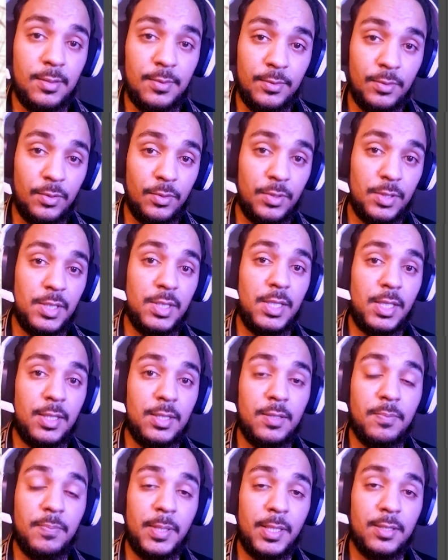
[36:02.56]
or 6
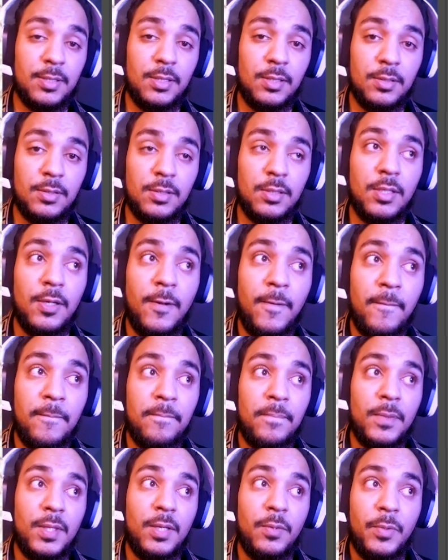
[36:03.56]
pixels
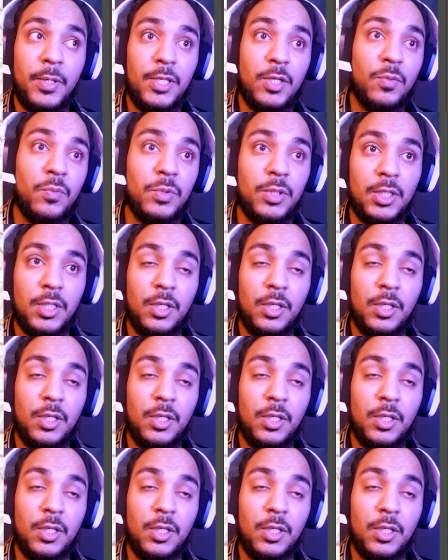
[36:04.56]
when you're working